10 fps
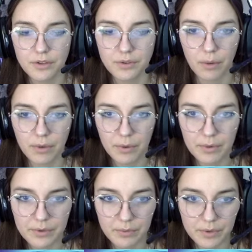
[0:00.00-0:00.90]

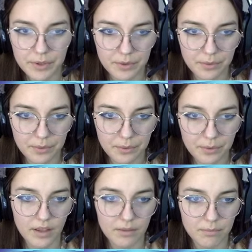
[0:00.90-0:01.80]
strawberry over here.
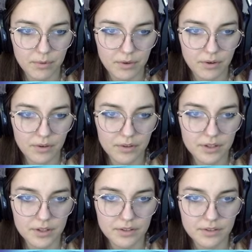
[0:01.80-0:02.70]
And put all
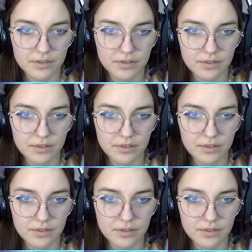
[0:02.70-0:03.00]
these...